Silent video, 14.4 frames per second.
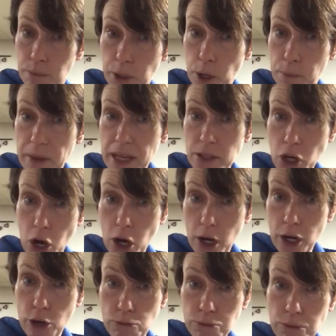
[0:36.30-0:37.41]
Burpees are
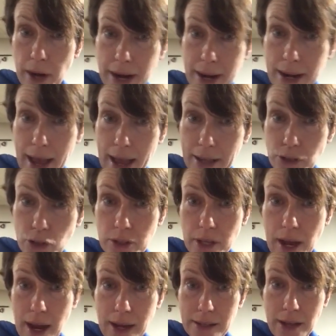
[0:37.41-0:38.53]
great
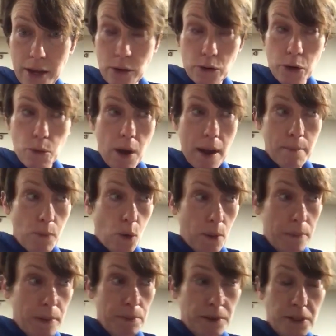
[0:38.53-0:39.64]
exercise. I don't know why more
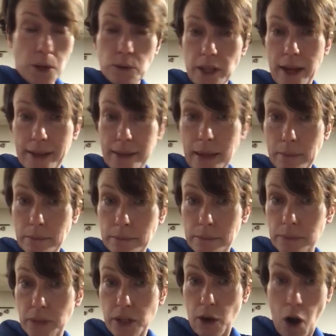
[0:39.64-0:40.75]
people don't like them.
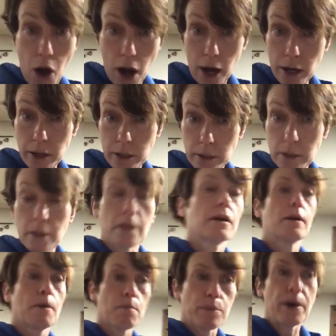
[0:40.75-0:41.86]
They're hard,
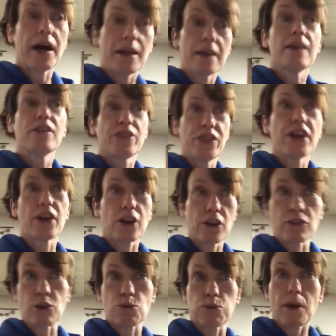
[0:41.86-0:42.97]
but they're
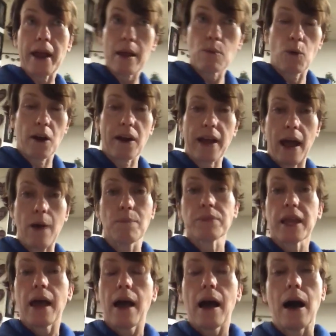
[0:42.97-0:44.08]
great workout.
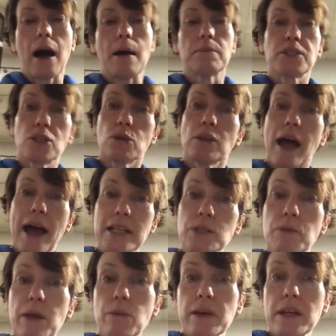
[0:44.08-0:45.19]
So
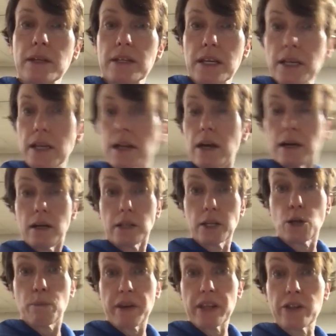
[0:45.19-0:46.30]
last week we did a
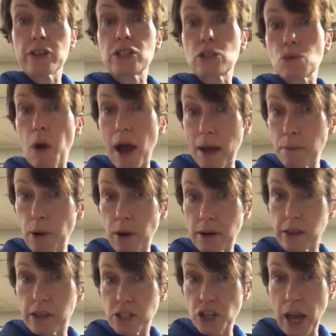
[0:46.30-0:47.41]
little bit of the squat
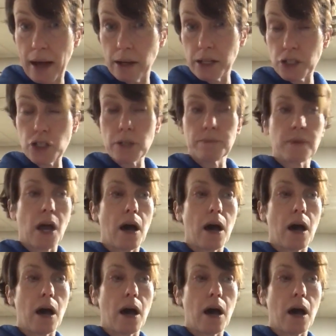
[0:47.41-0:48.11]
part of the challenge.